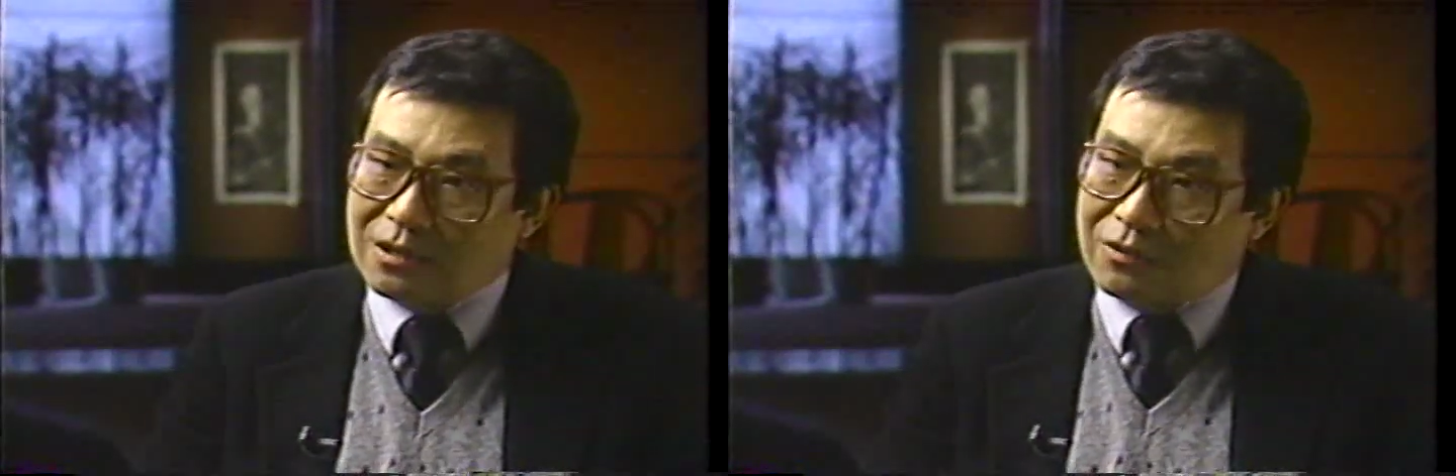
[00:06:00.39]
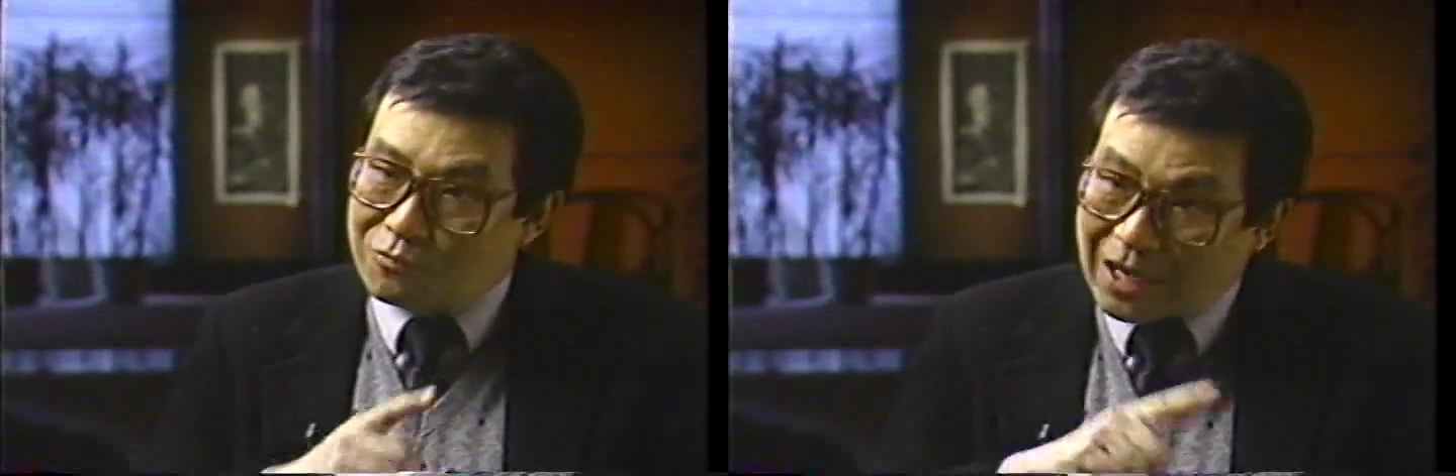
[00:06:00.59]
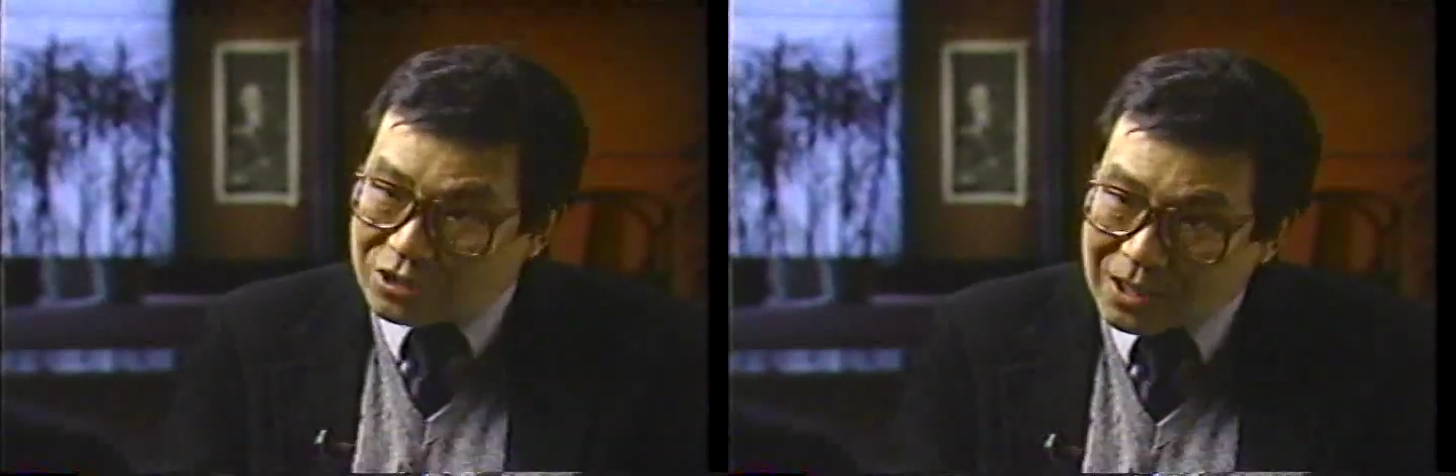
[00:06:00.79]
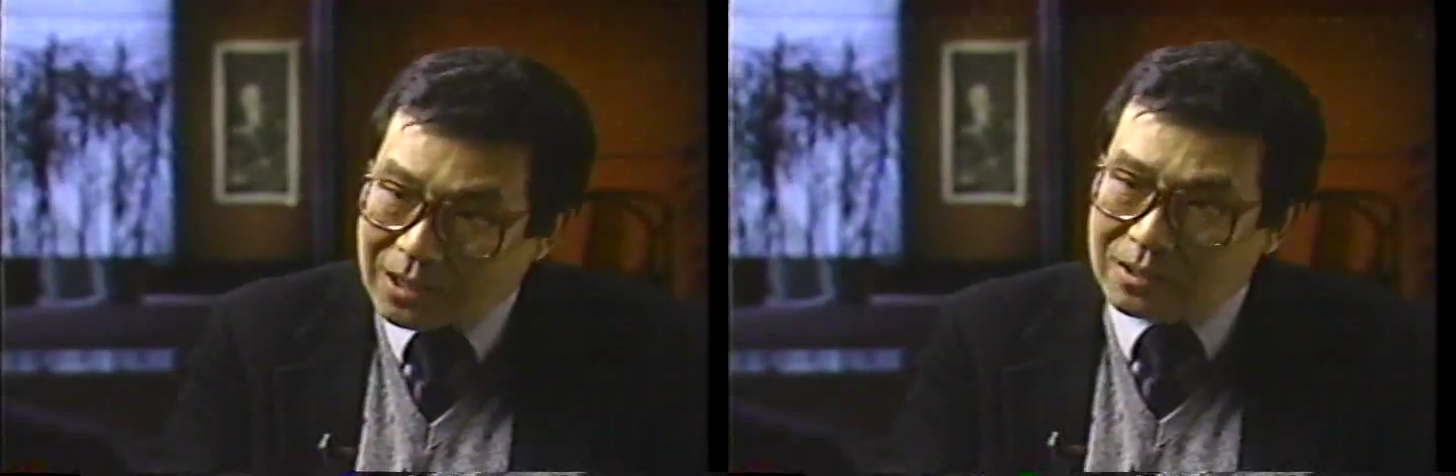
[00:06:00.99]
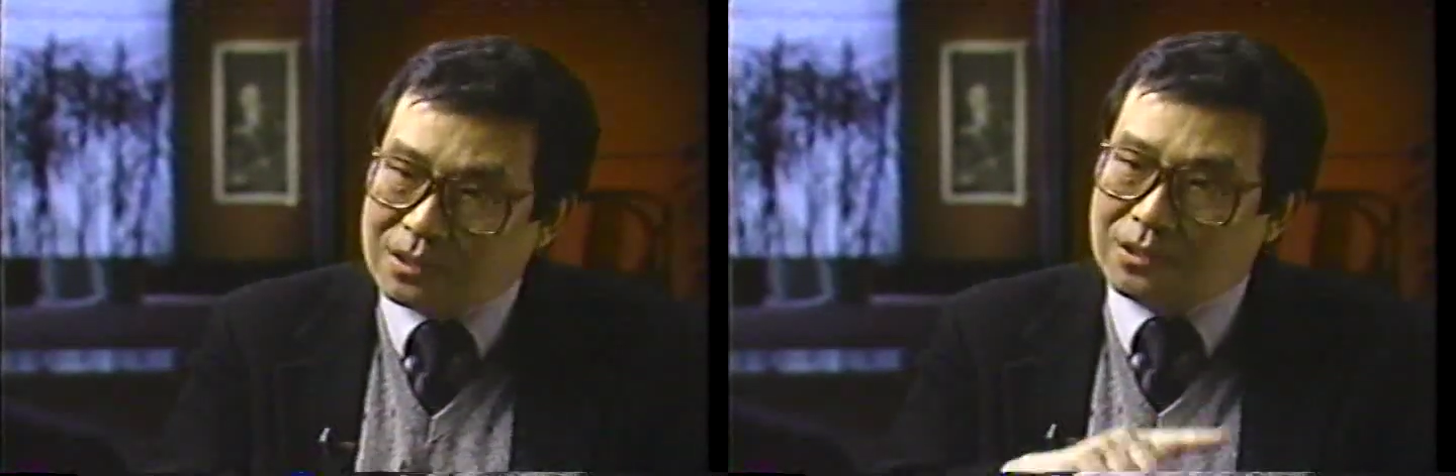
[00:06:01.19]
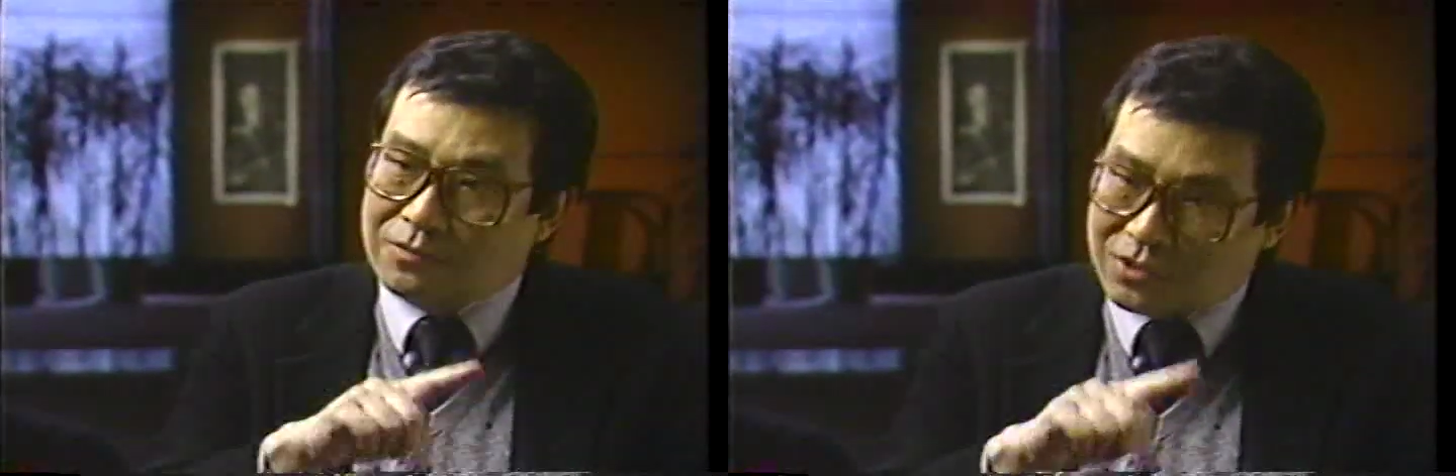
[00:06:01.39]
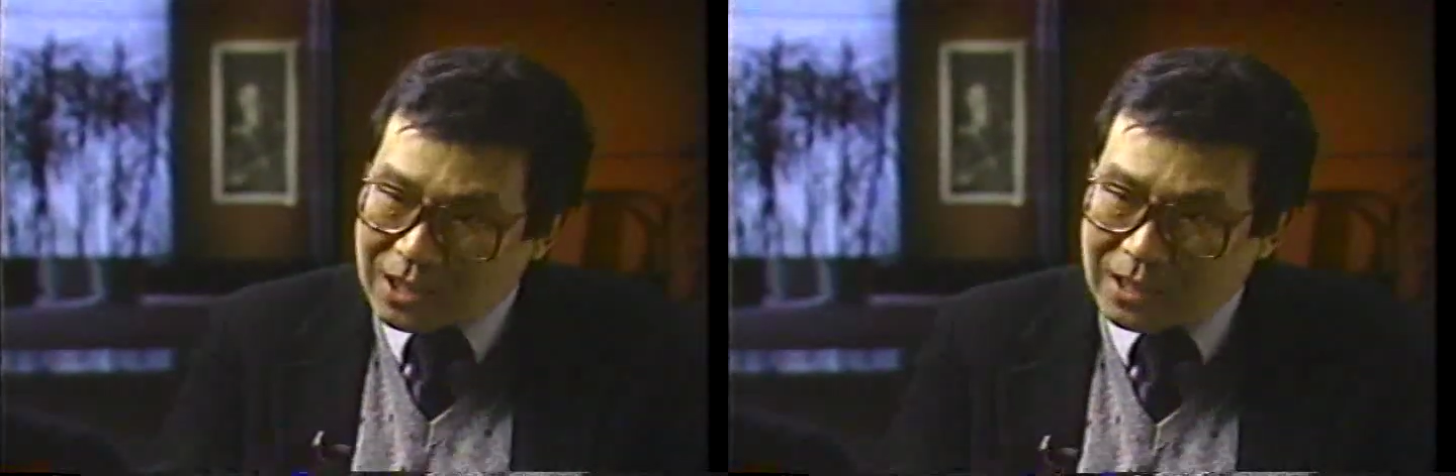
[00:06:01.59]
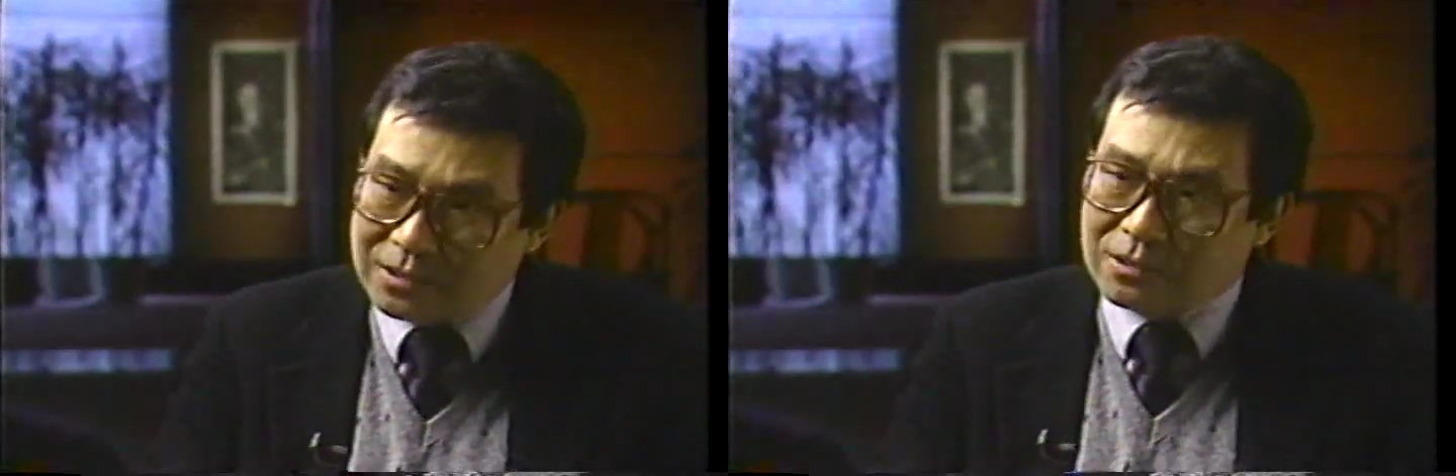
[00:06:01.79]
of rationality, of
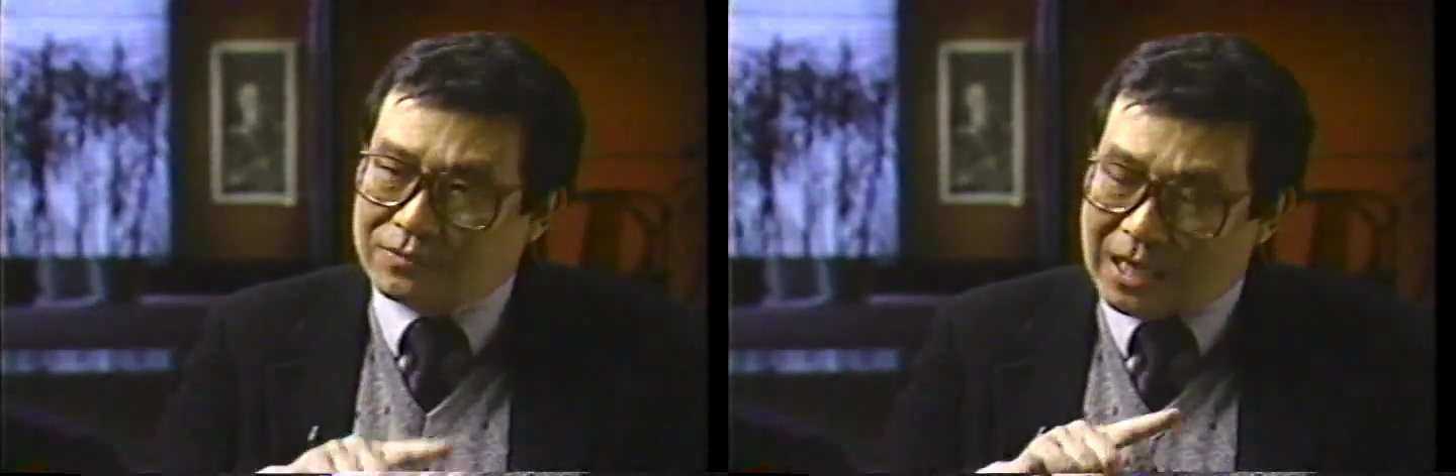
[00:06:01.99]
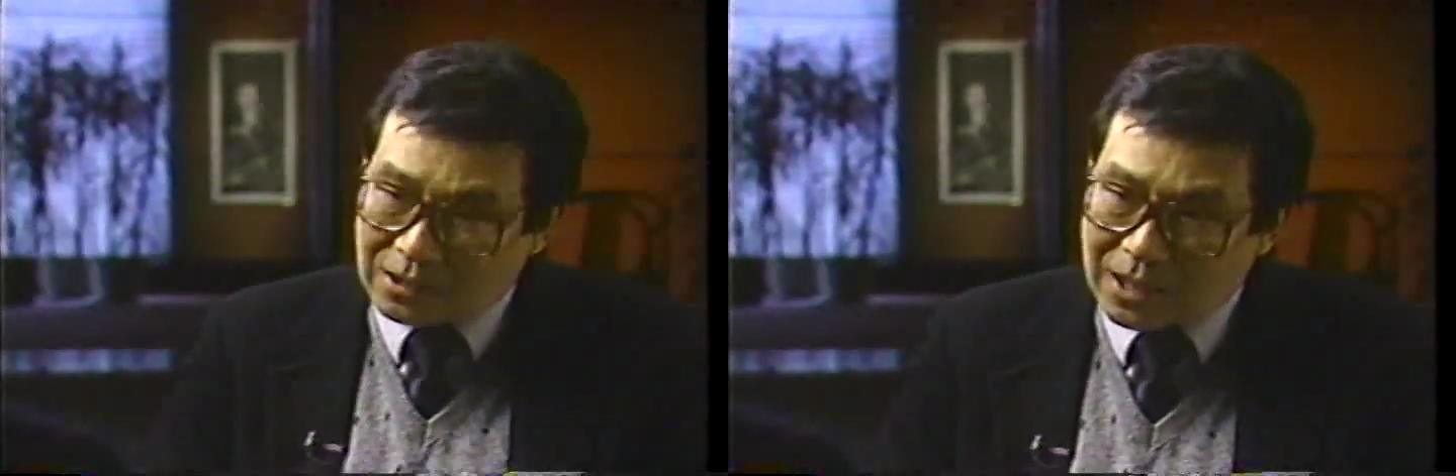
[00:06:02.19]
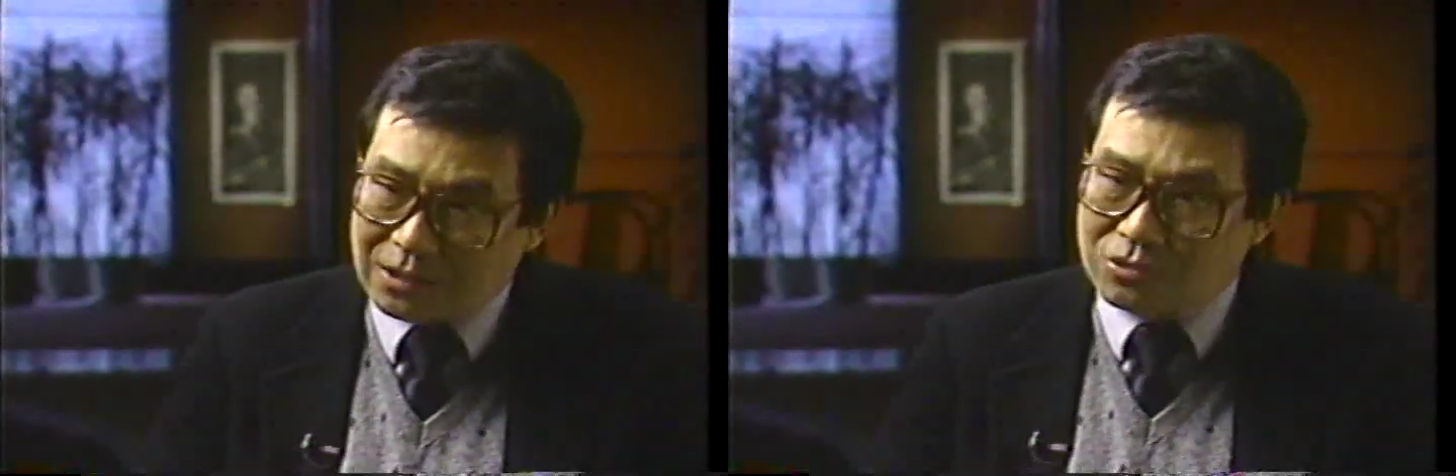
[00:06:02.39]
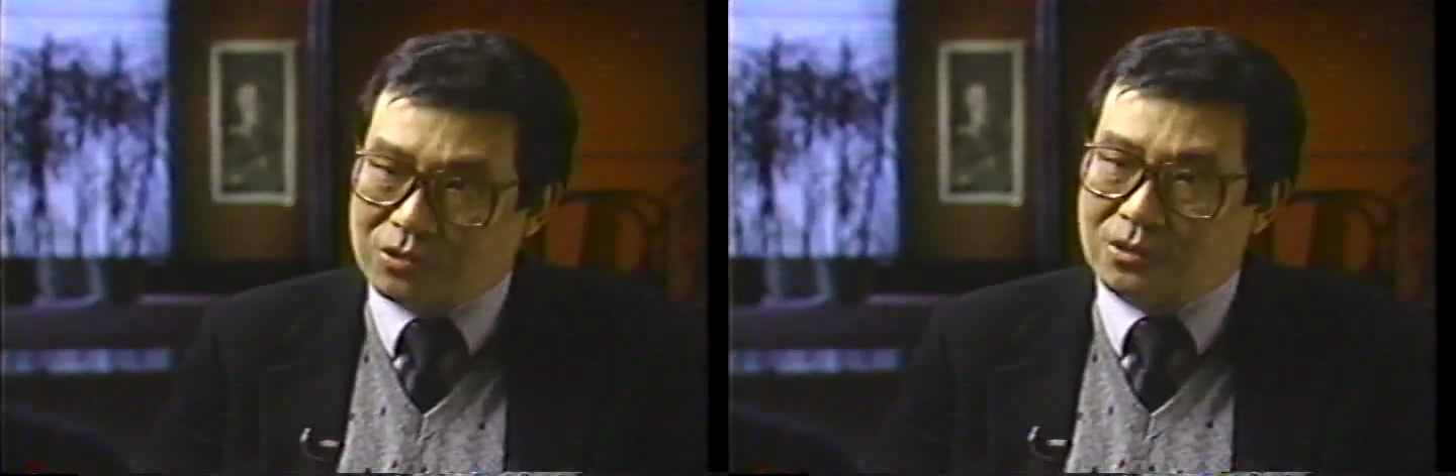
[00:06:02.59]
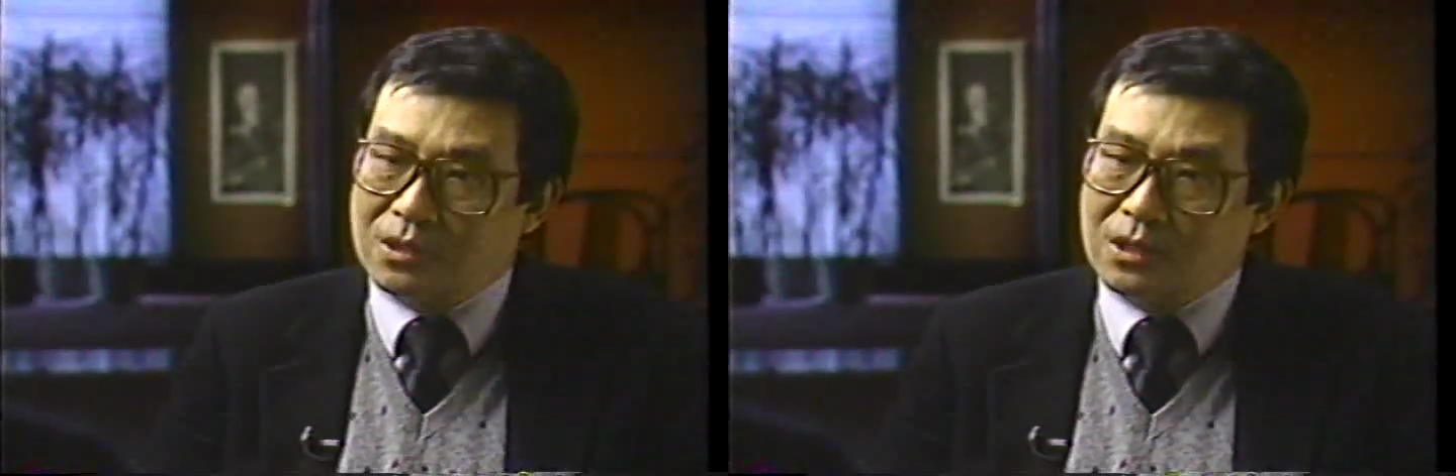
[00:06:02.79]
science, of technology,